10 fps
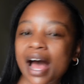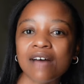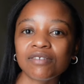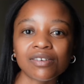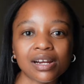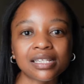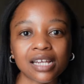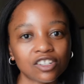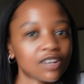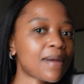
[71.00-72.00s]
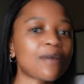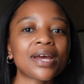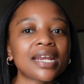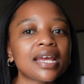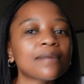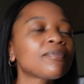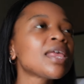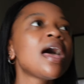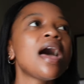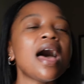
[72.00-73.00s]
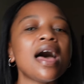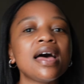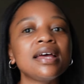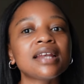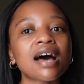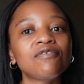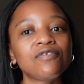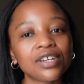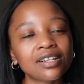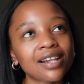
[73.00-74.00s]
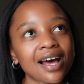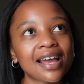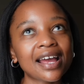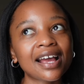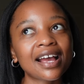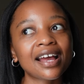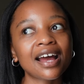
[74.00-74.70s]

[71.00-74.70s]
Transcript: I haven't really touched on my wedding, and I feel like